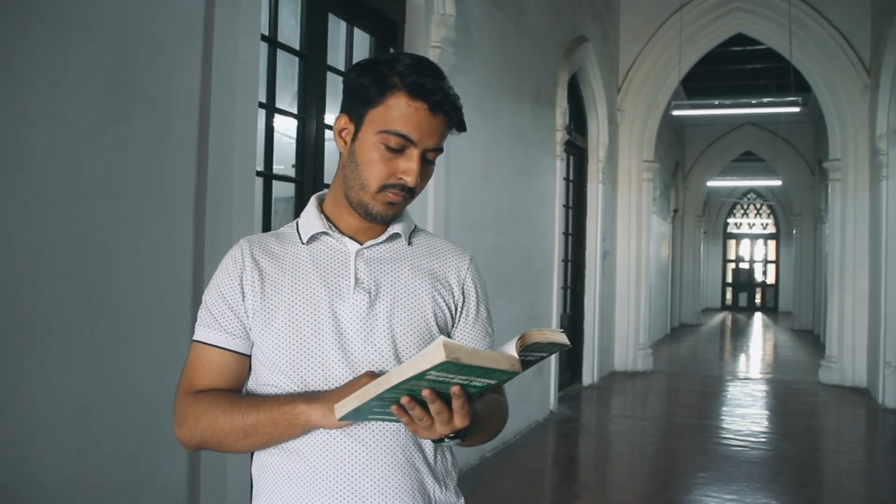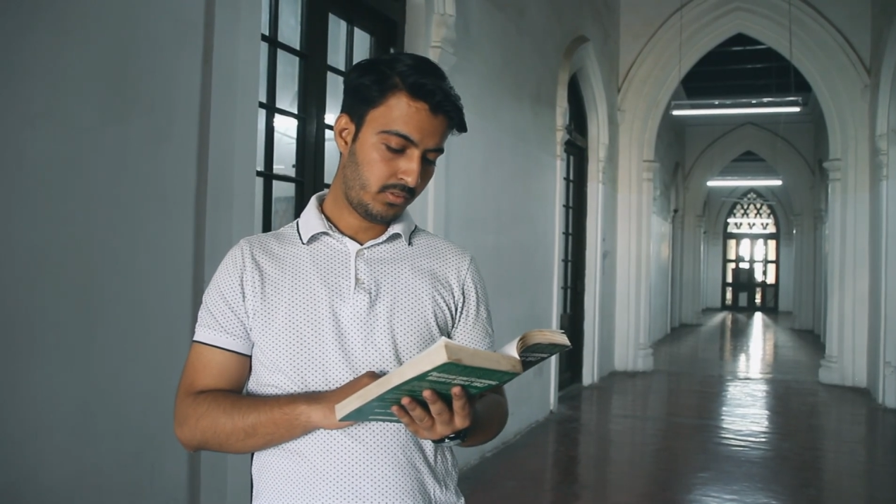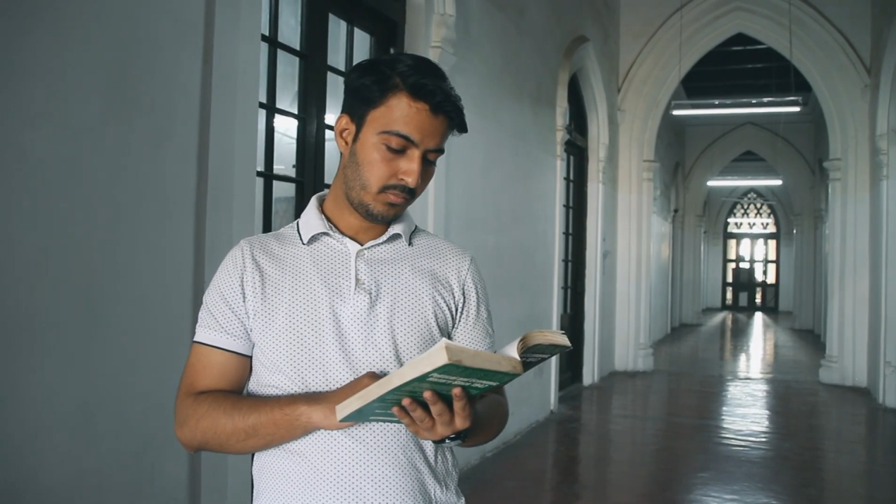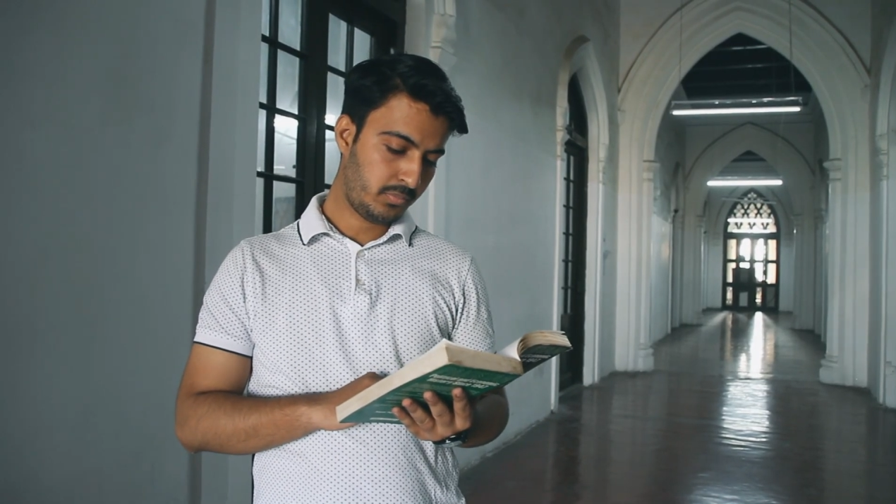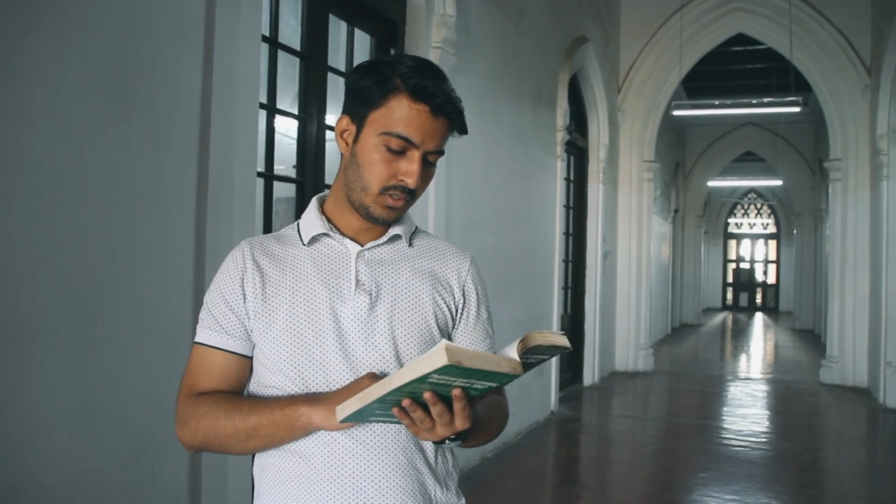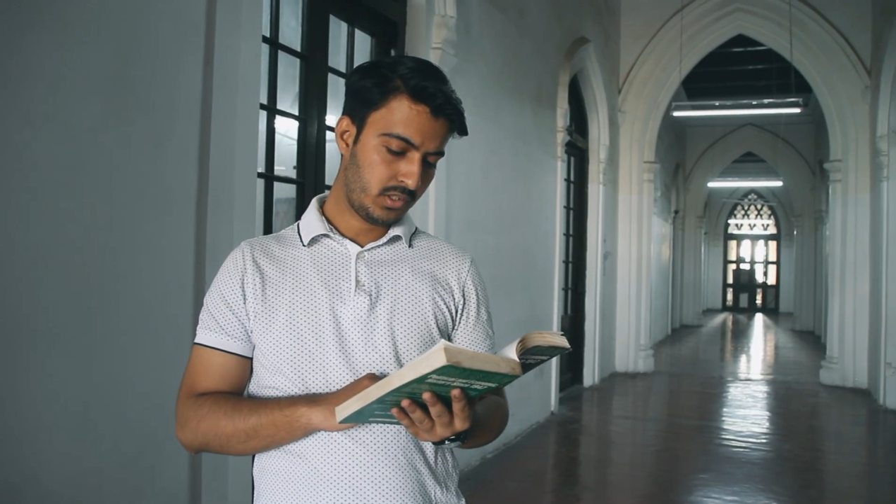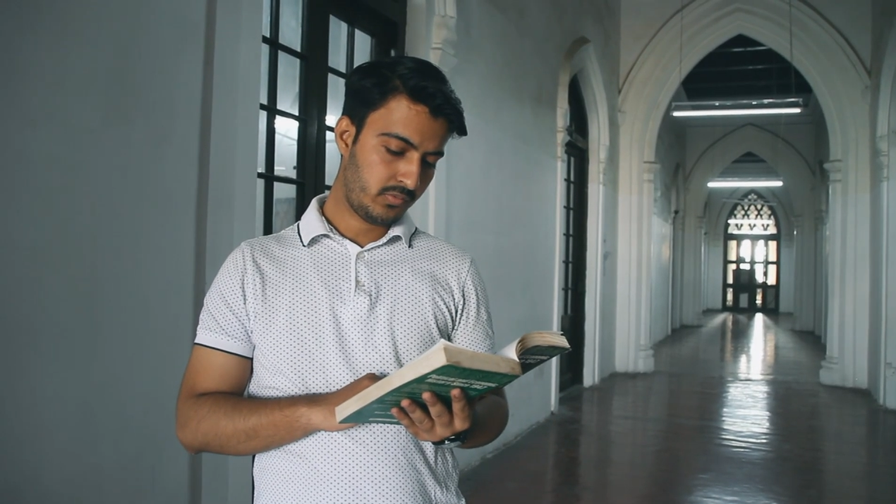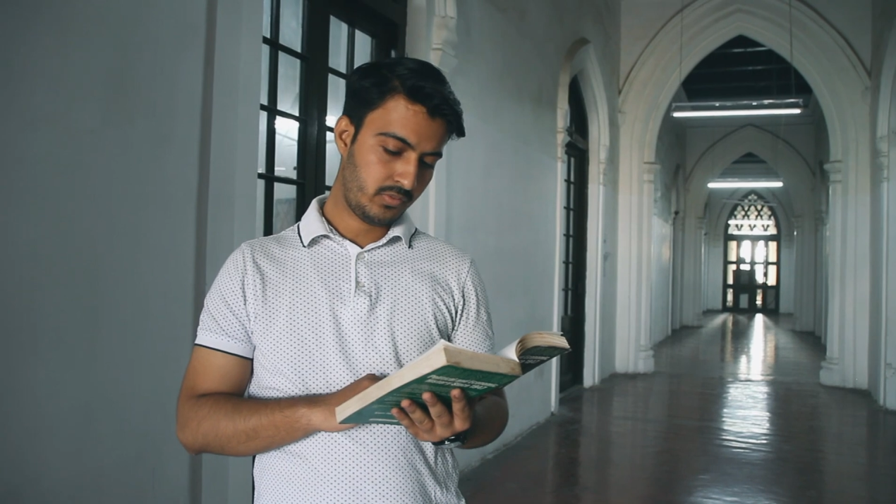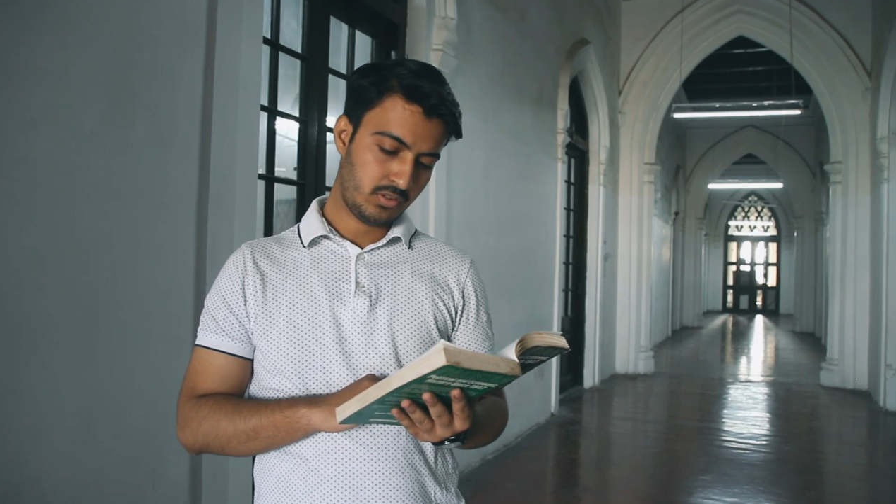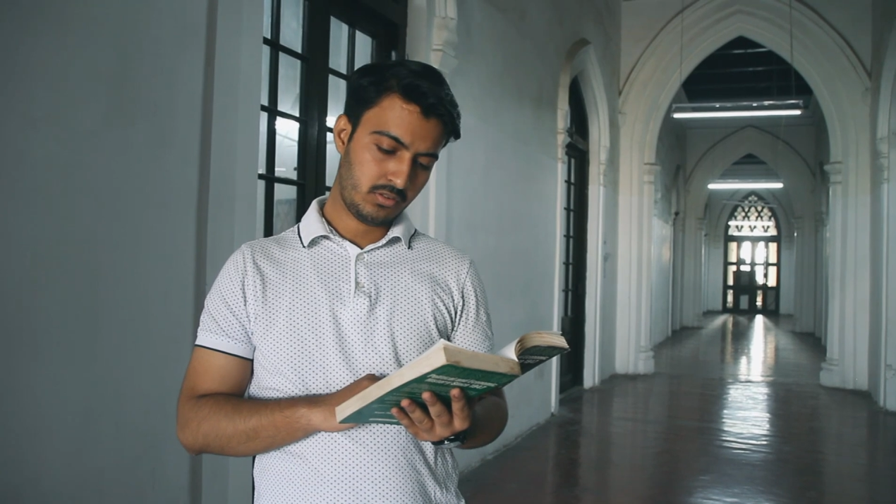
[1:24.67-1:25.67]
Urdu,
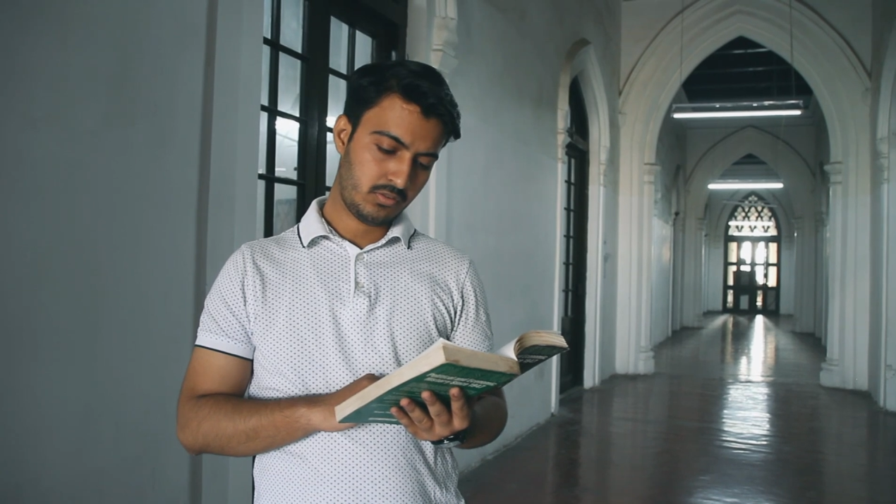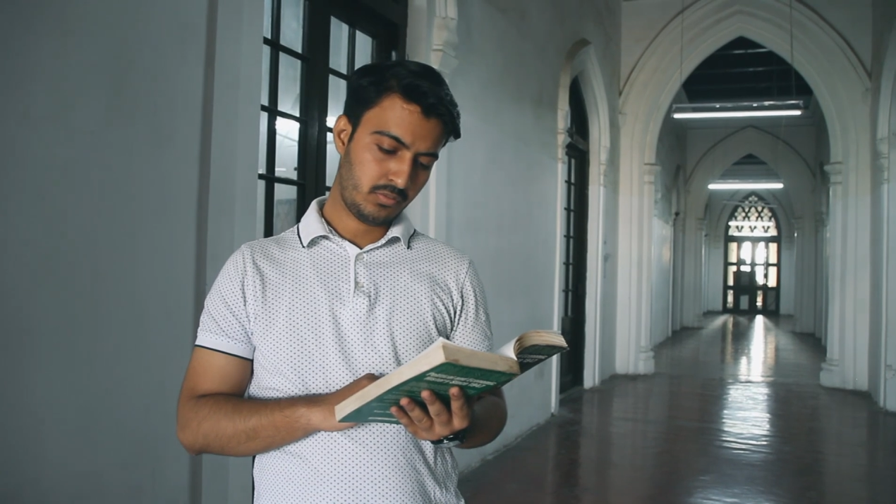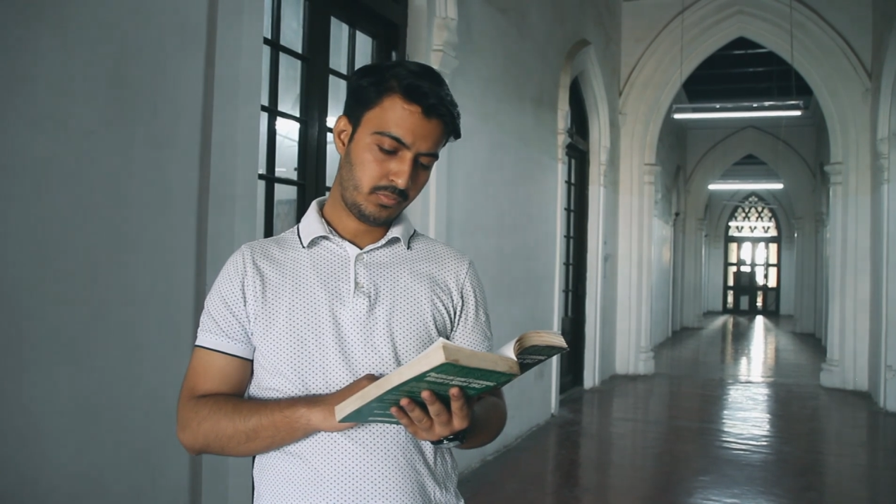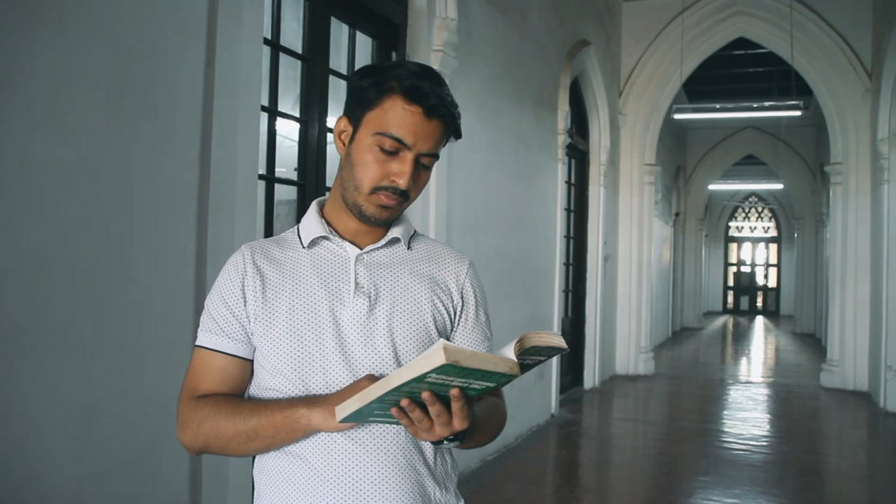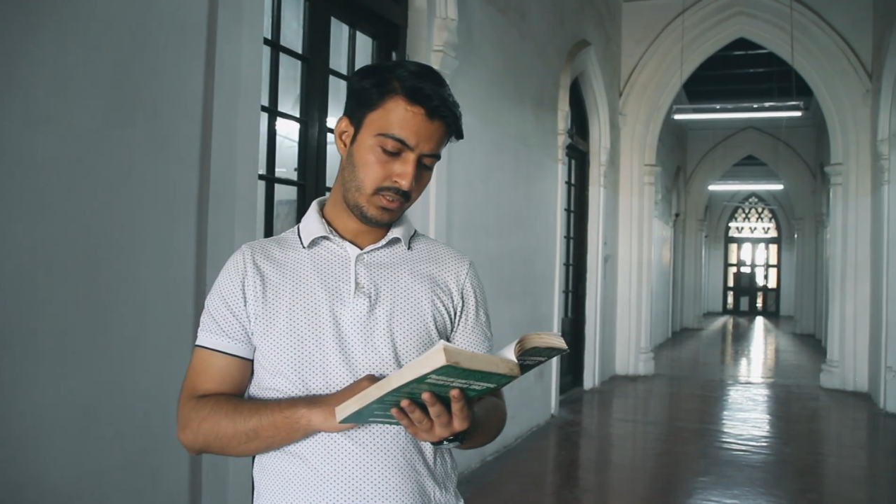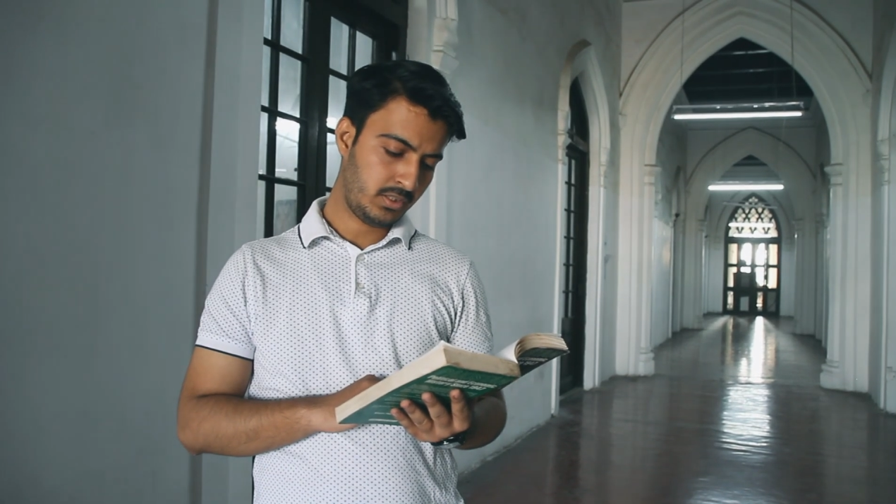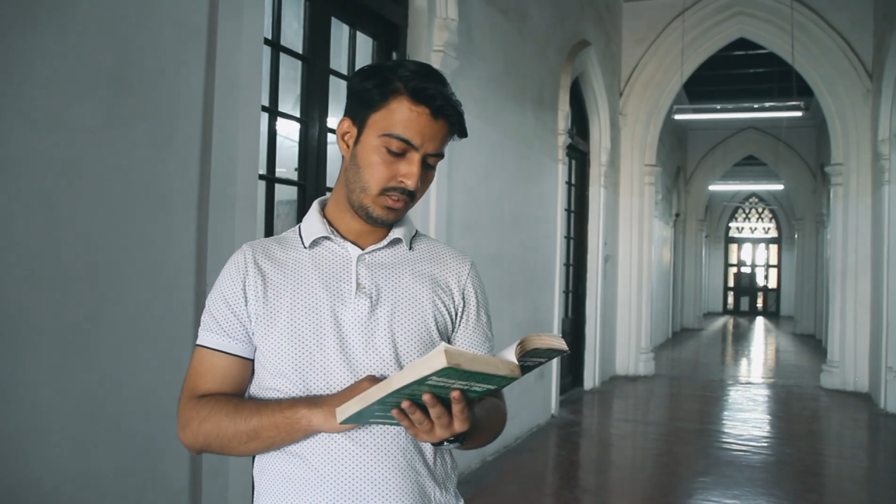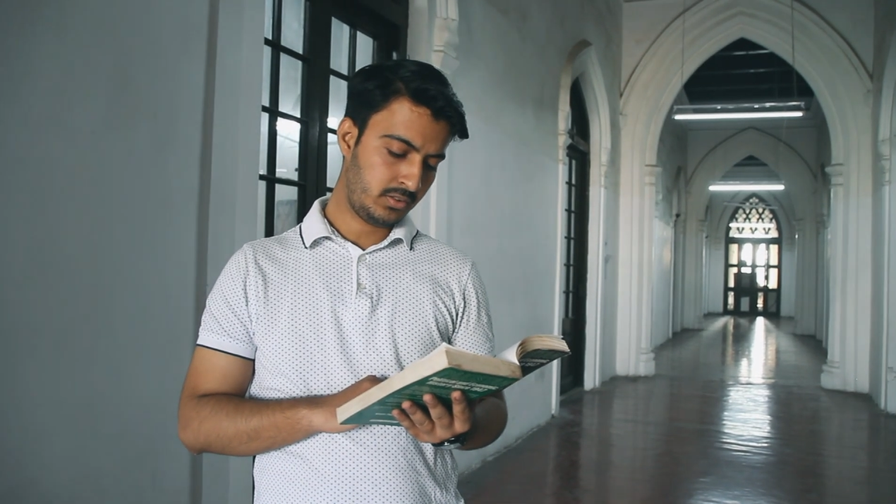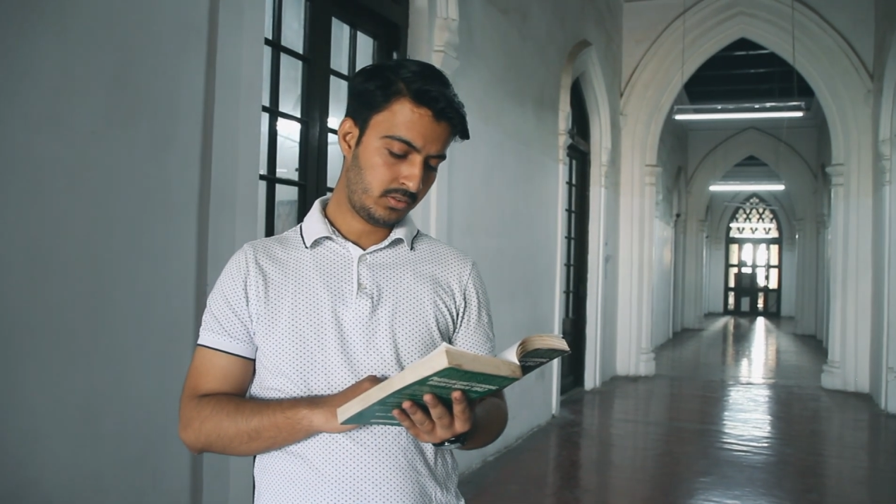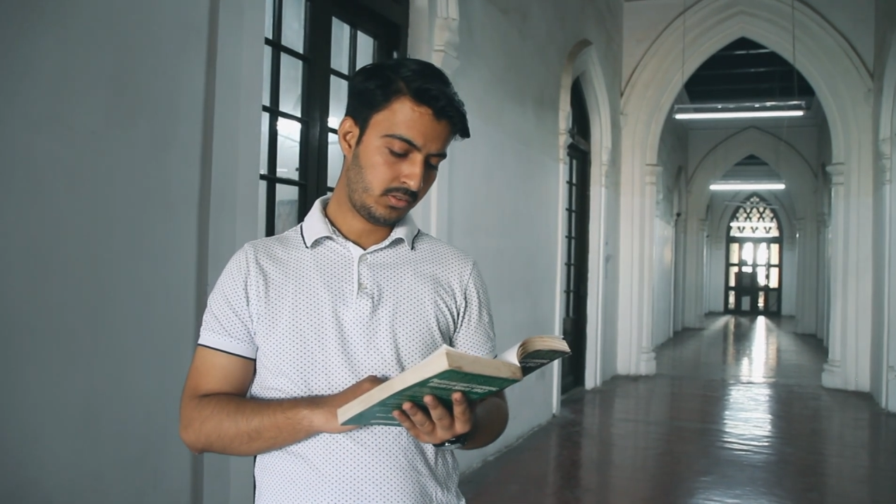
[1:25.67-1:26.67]
with
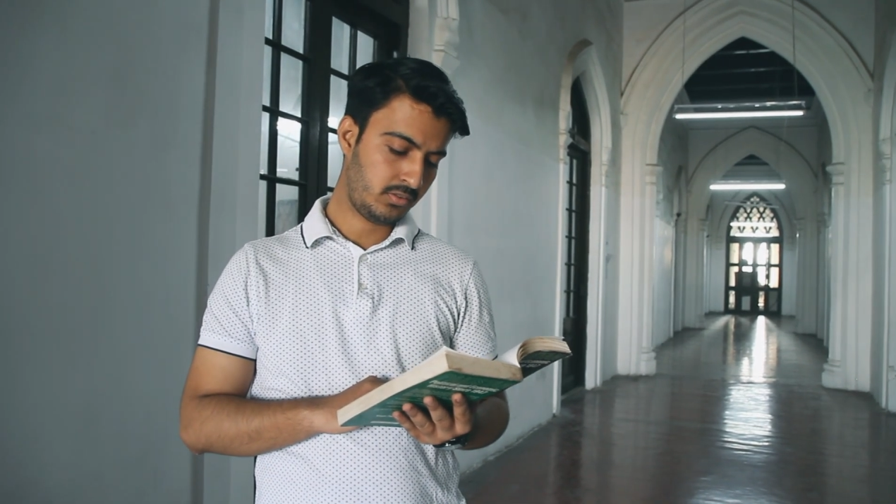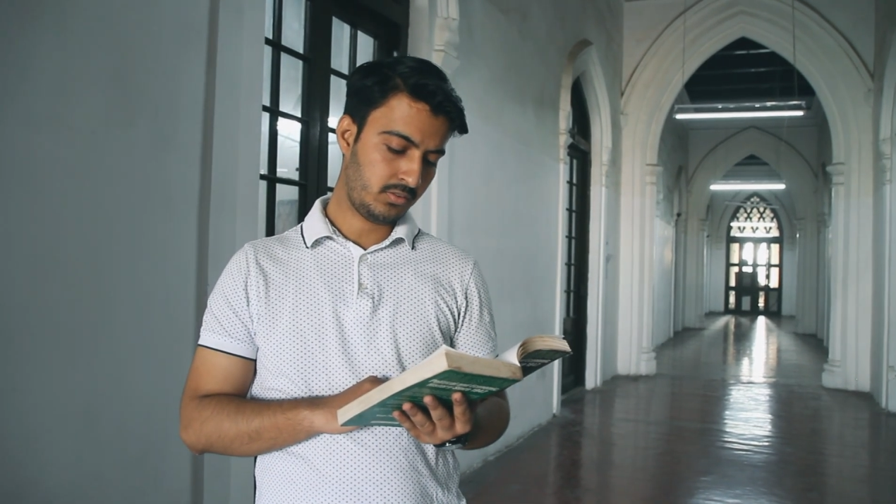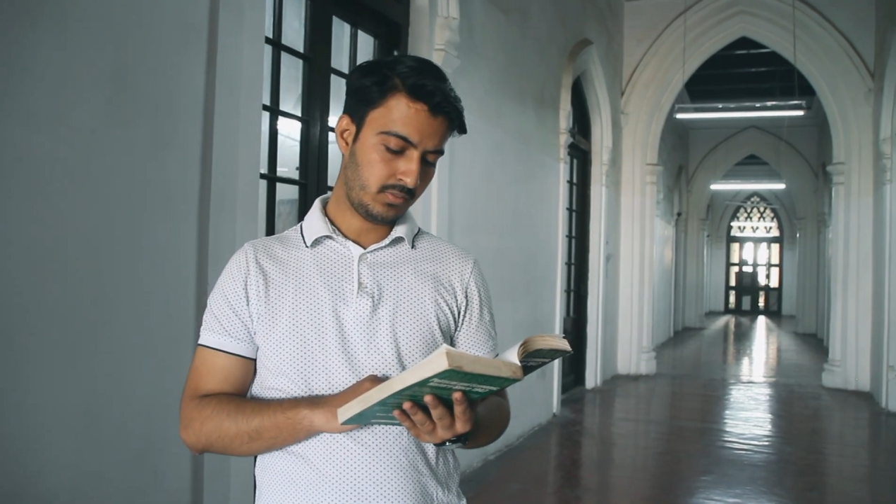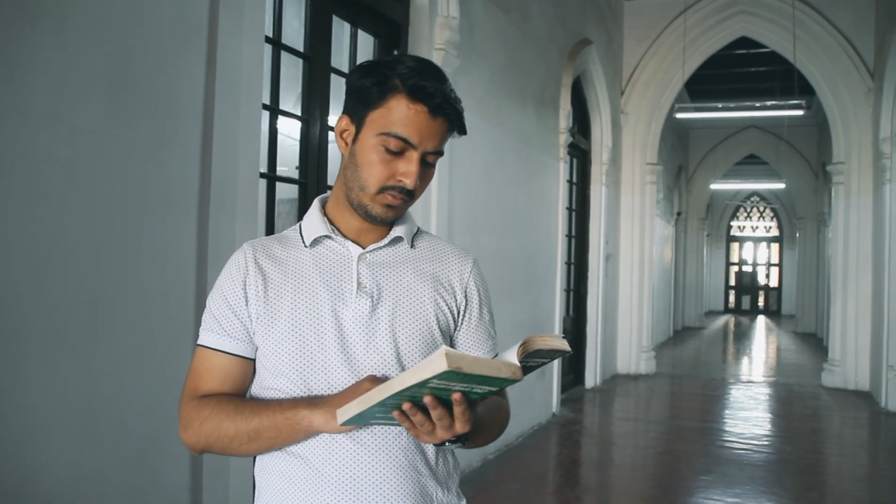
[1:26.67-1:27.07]
a